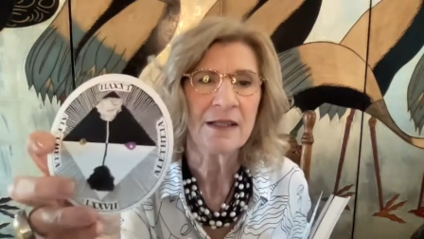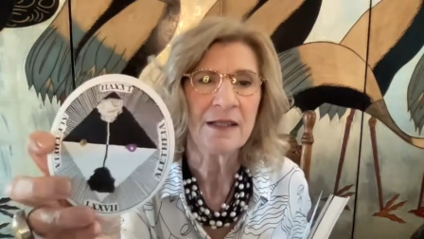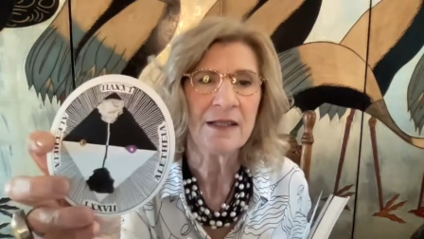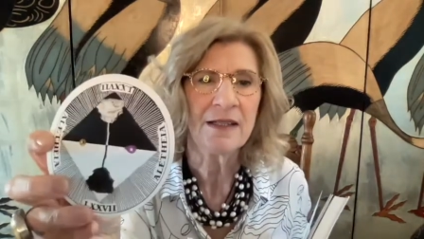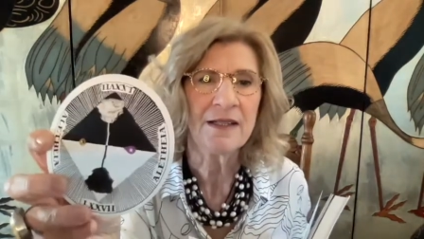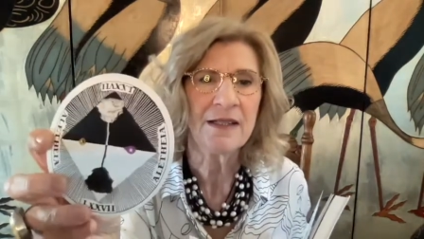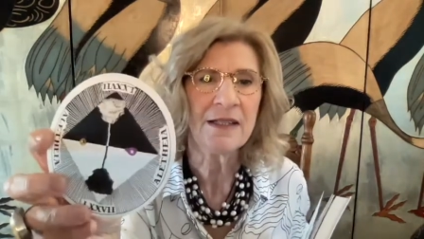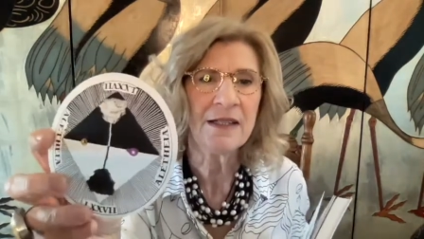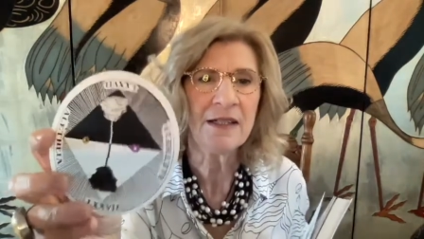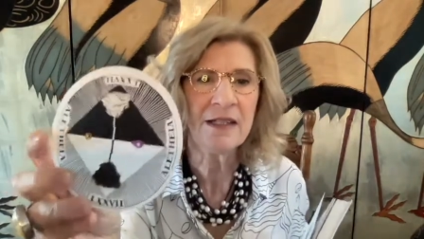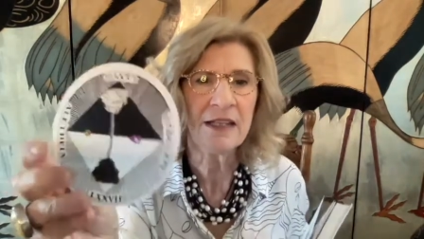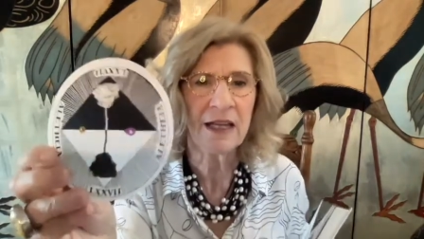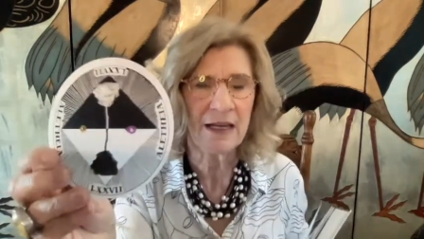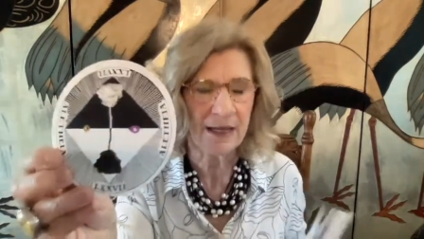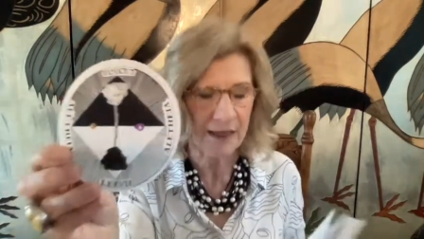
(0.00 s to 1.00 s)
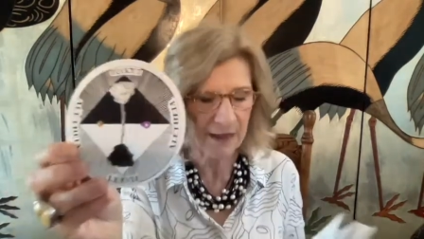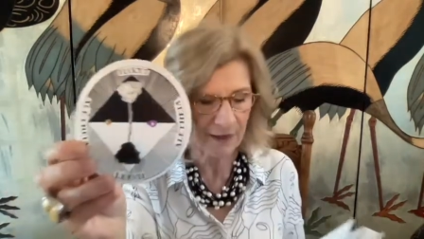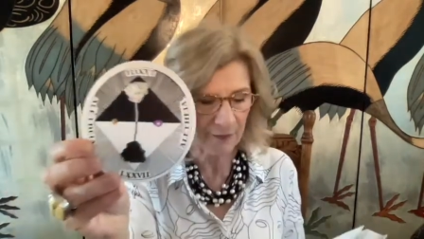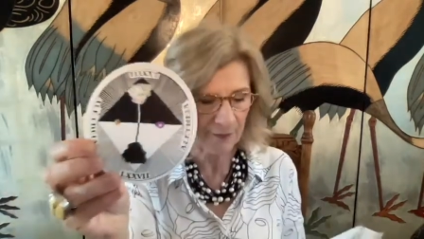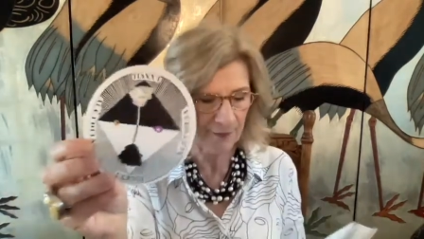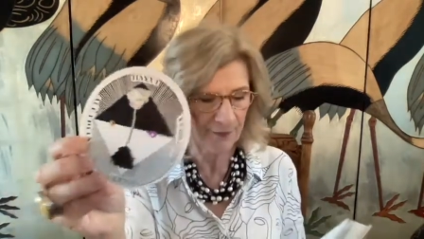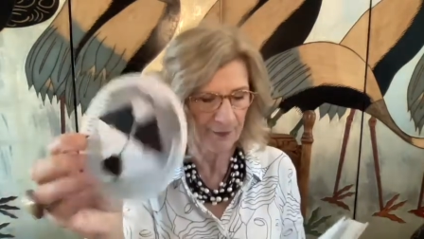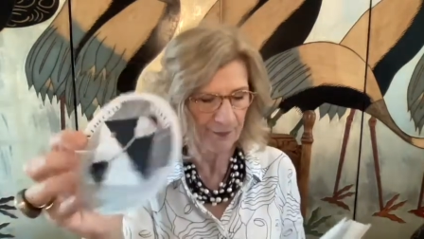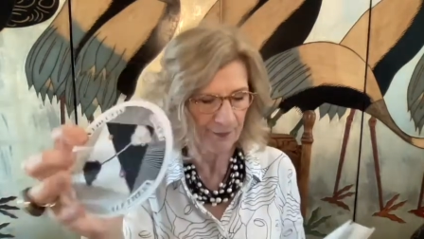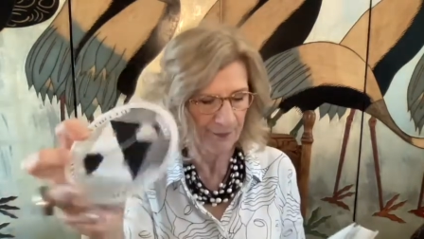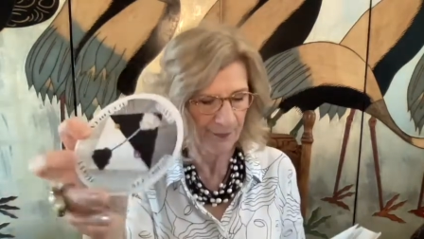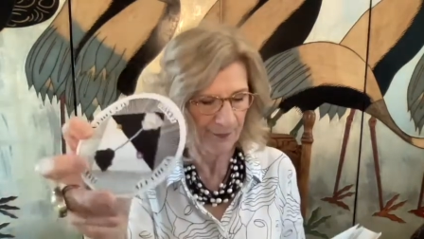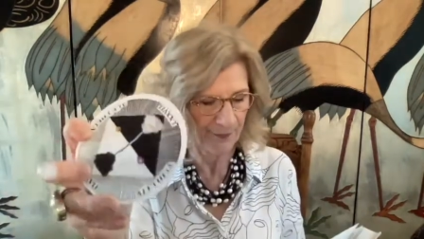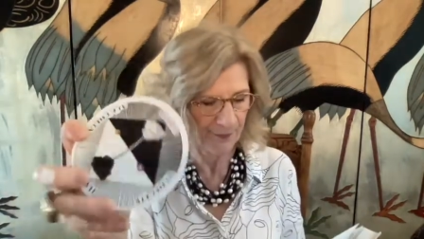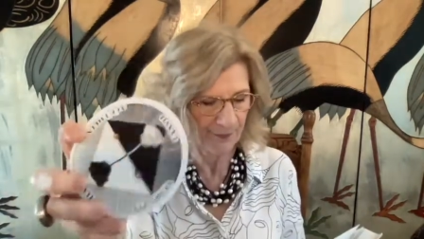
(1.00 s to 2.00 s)
It's yin and yang.
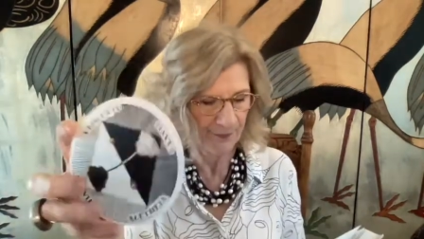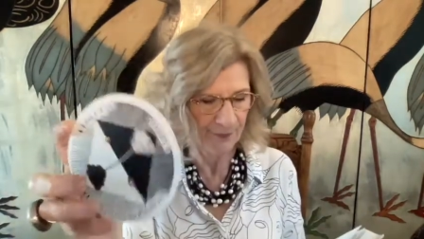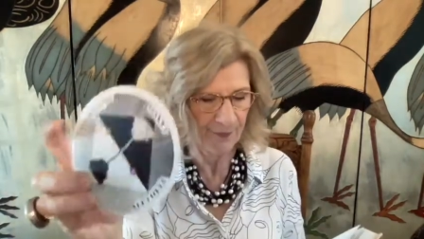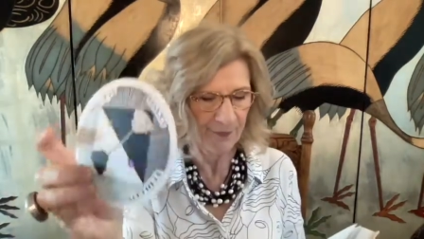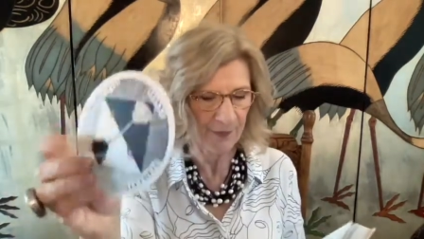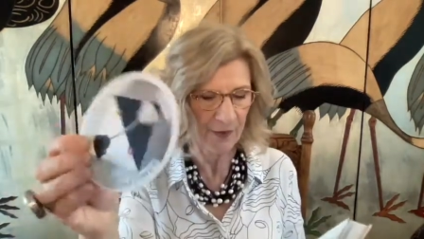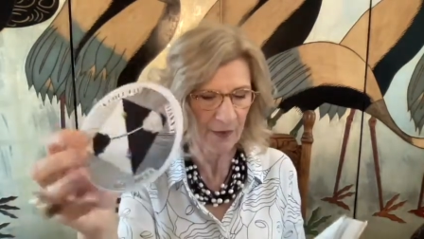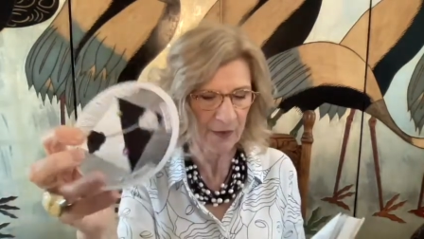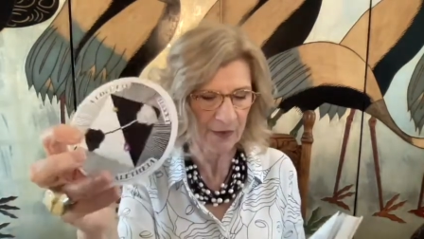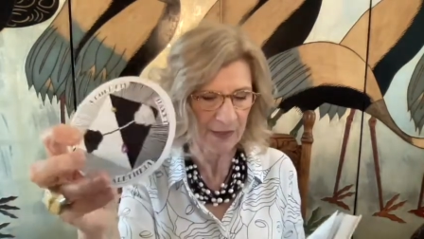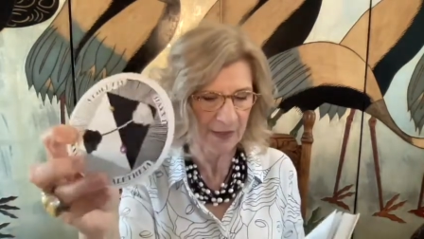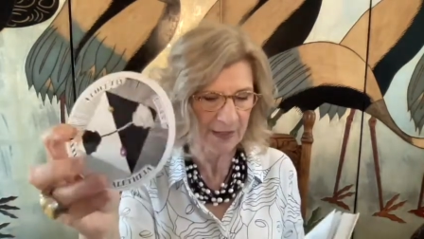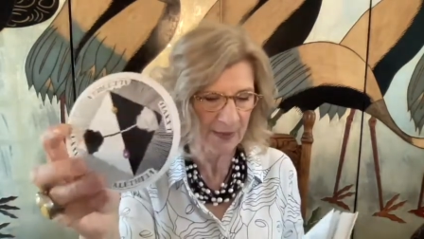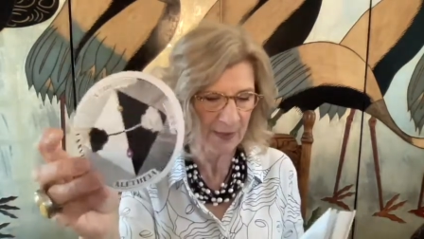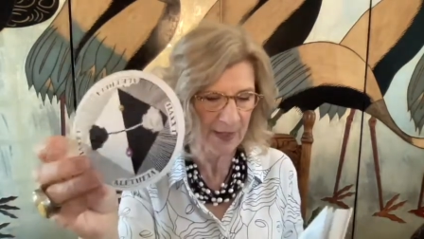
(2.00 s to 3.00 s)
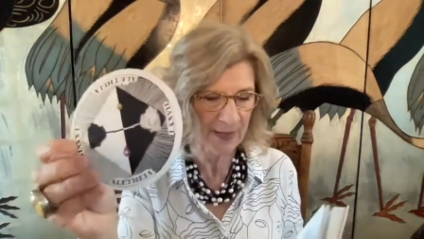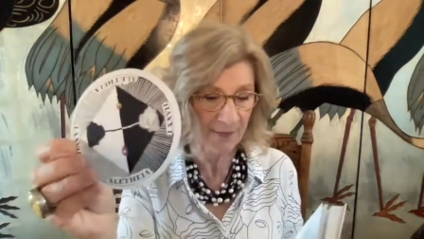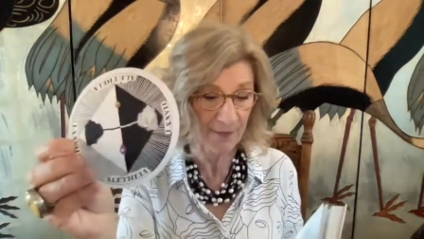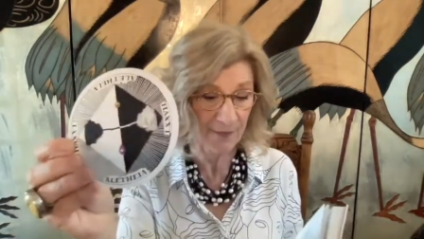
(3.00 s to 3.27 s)
Hold it this way.